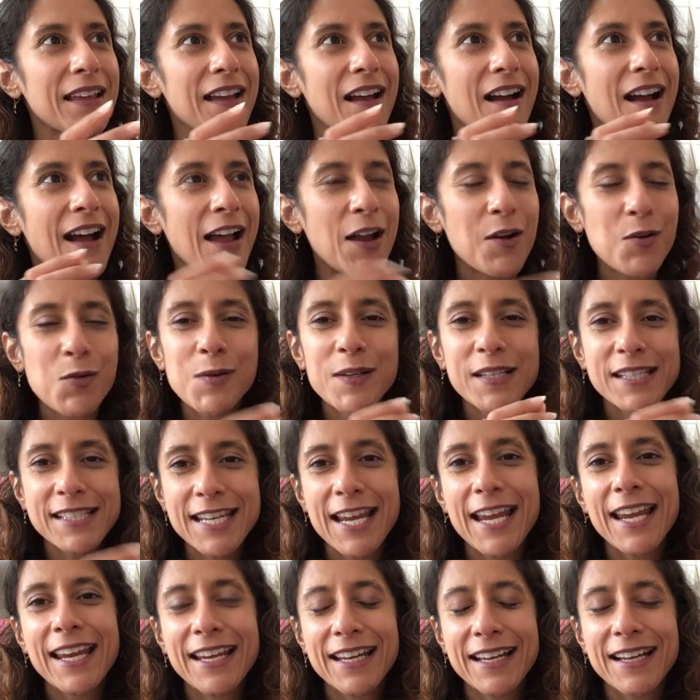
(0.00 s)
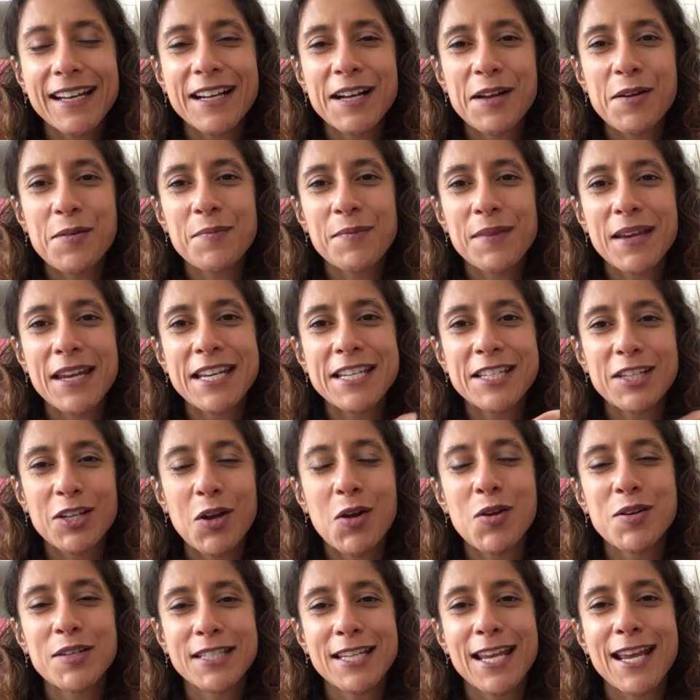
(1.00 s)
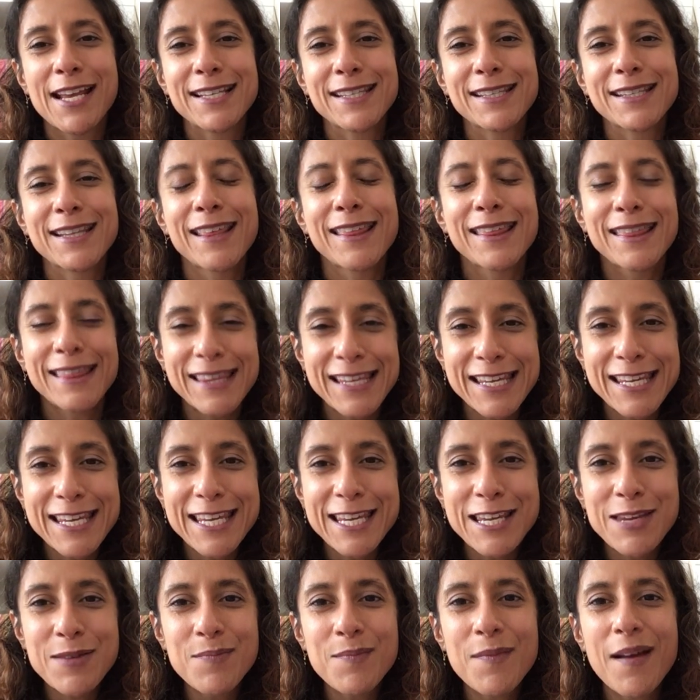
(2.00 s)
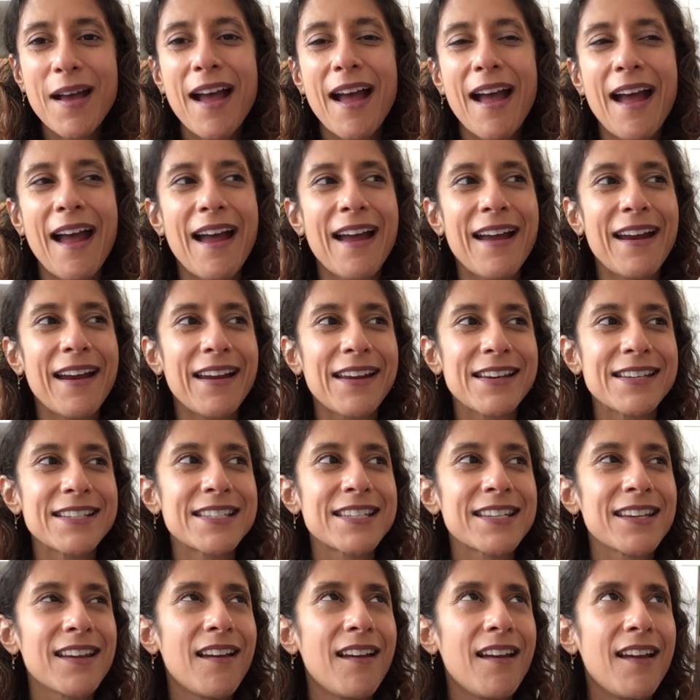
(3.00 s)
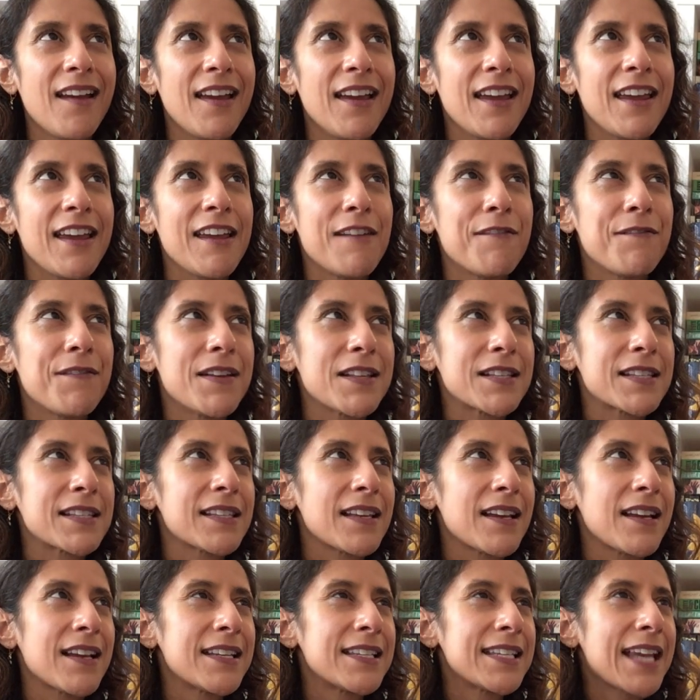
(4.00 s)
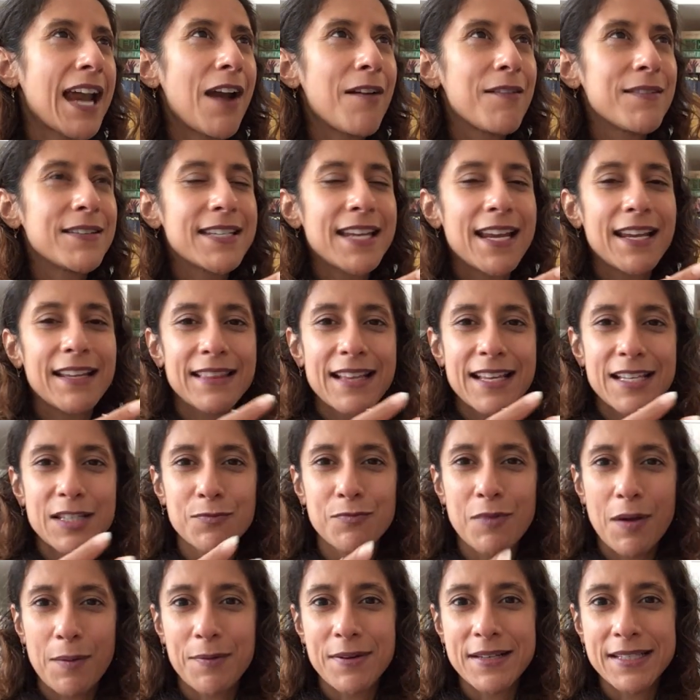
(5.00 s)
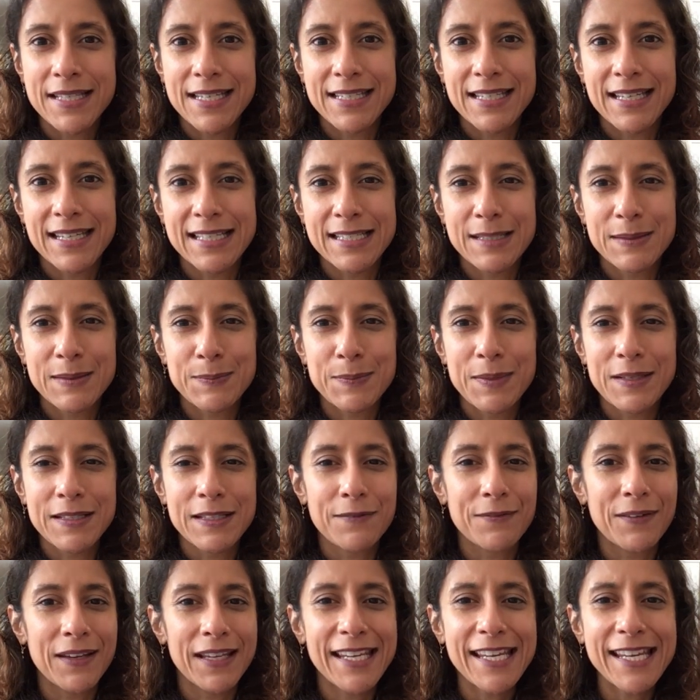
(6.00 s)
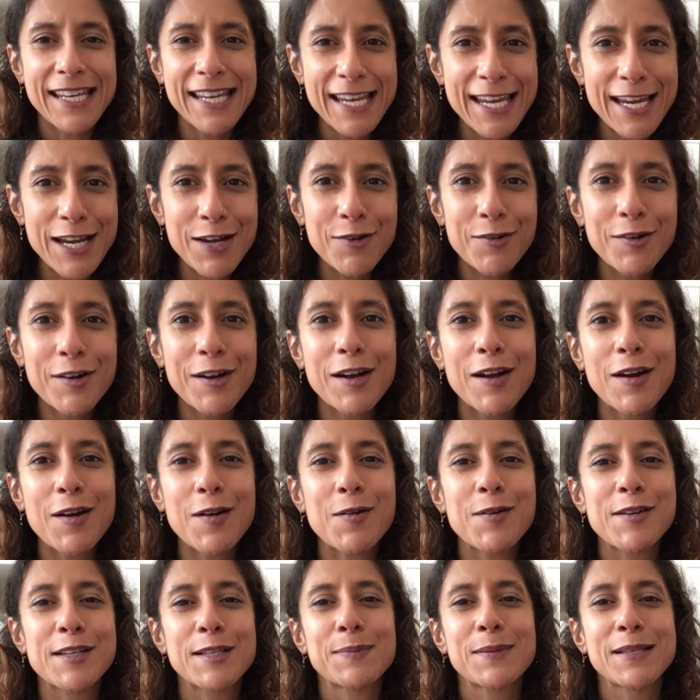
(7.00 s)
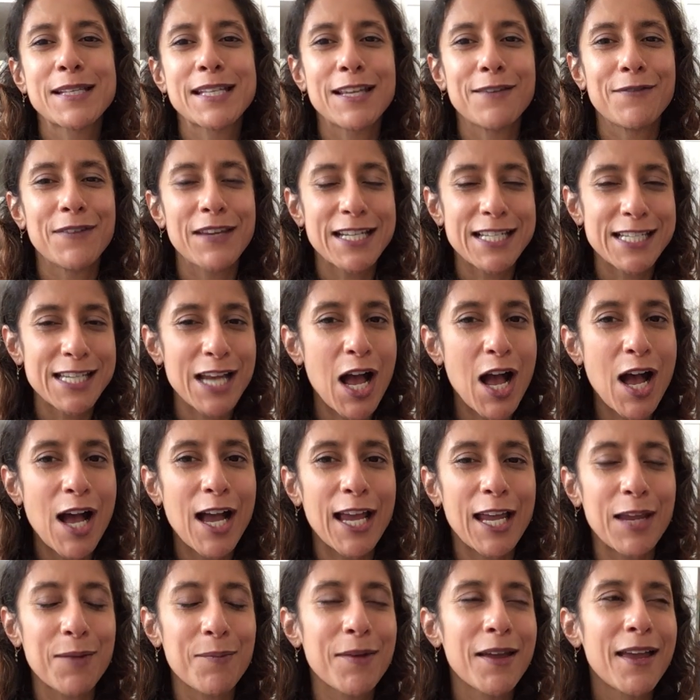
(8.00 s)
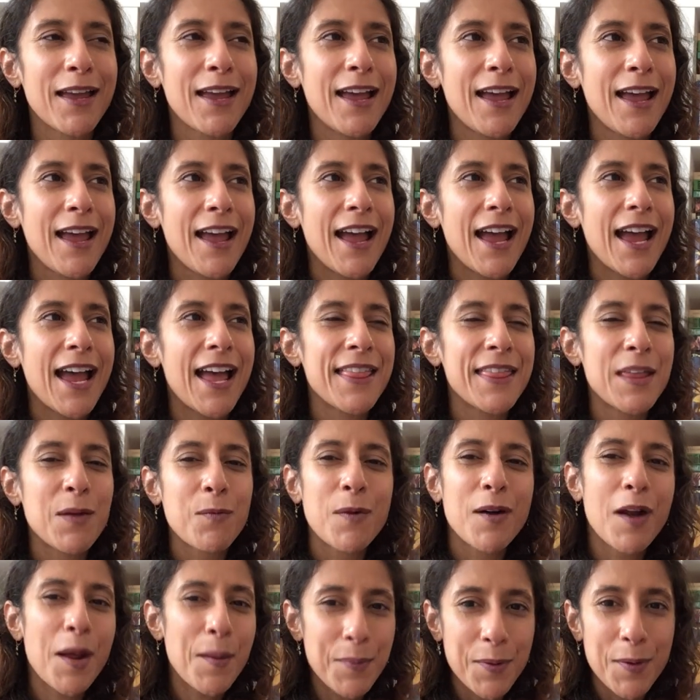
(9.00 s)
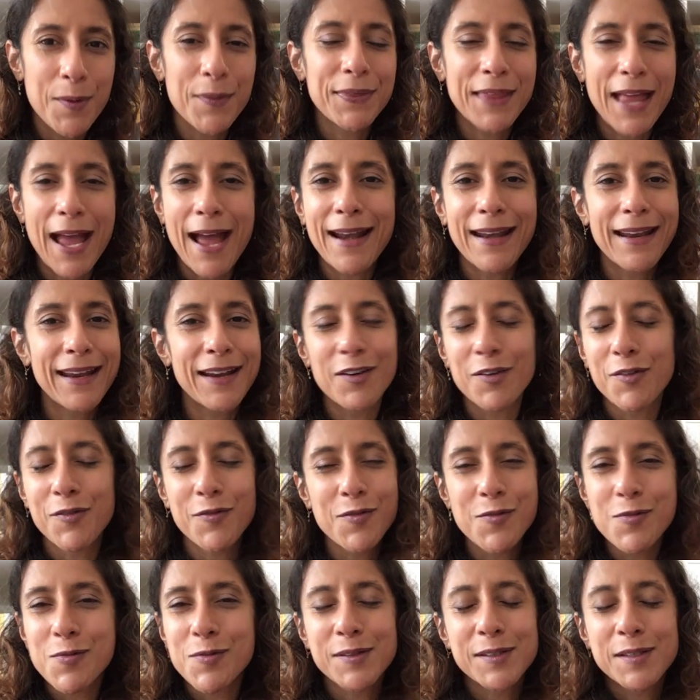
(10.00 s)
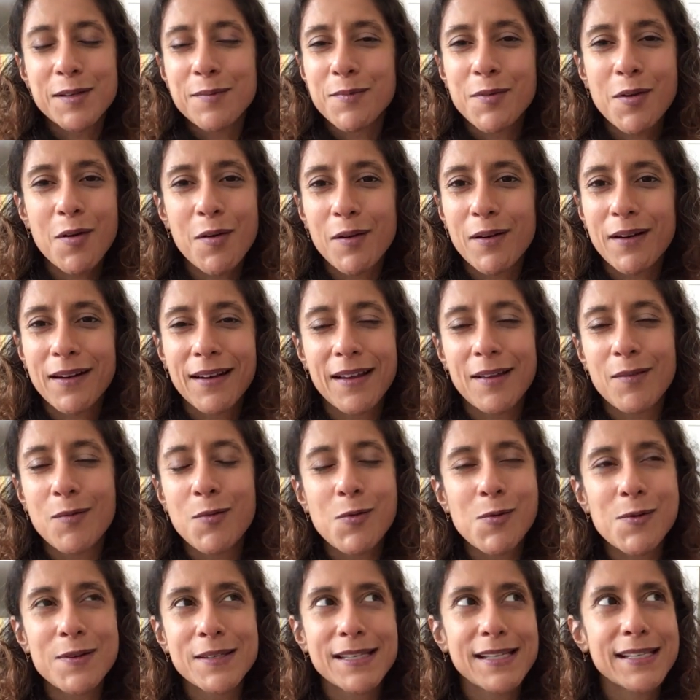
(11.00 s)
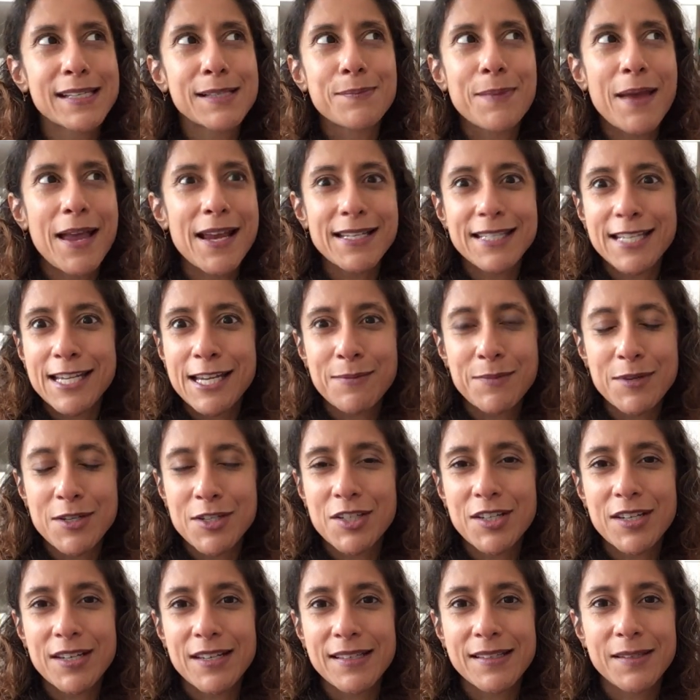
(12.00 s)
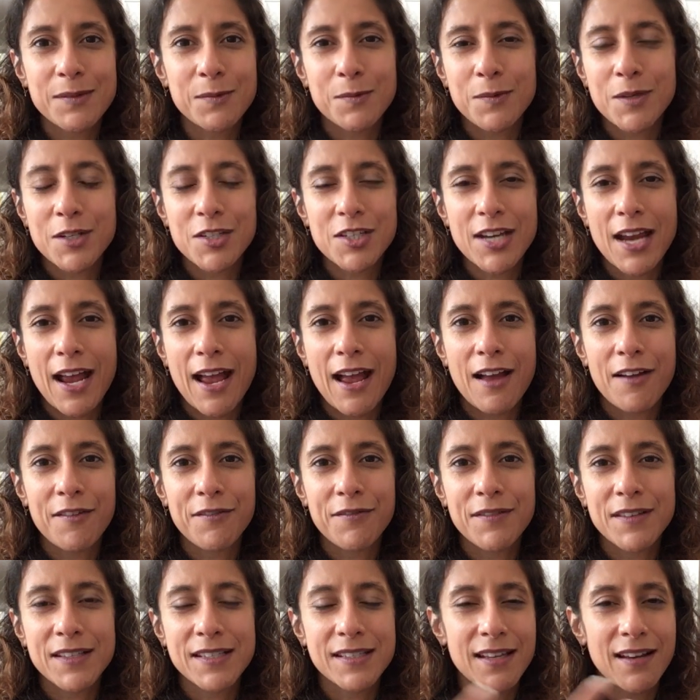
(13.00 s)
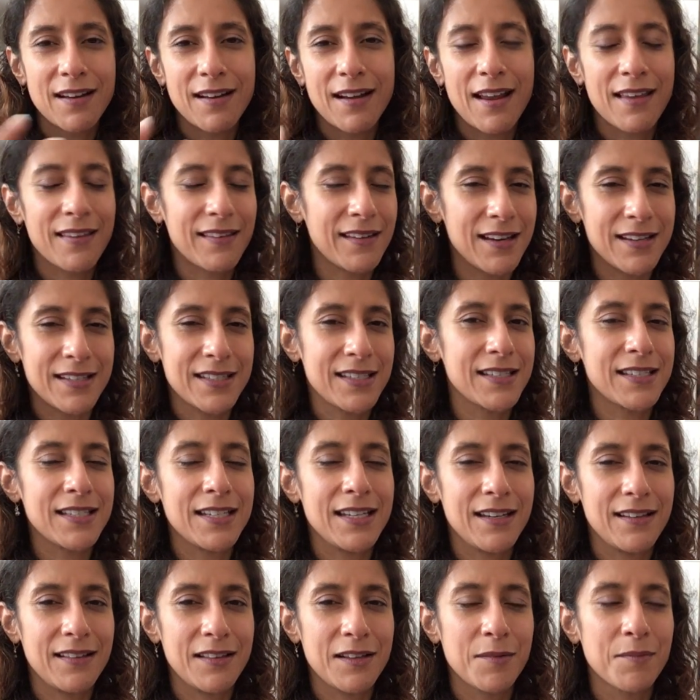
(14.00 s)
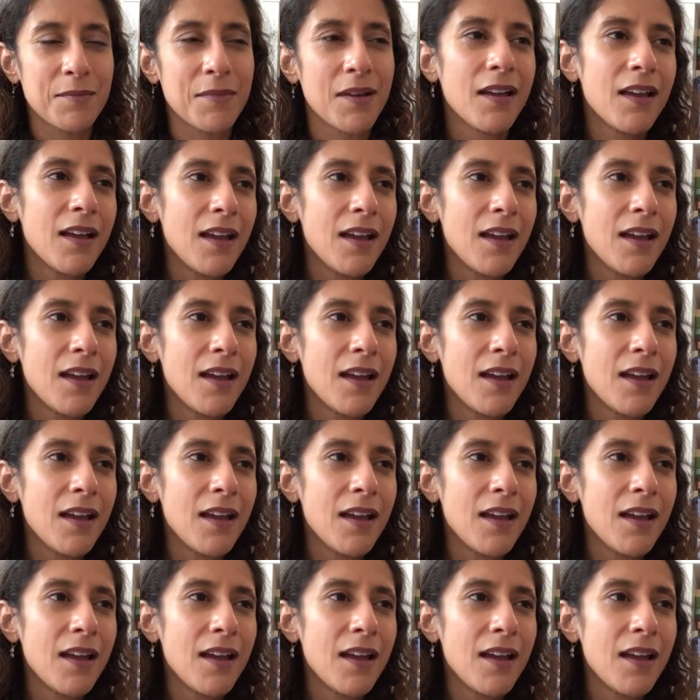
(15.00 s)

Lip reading: I always take into context the theme, and if it's a tarot deck that's representing a specific era or a specific time. And then when I put that in, of course, I'm not going to always expect images which have a certain ethnicity in them.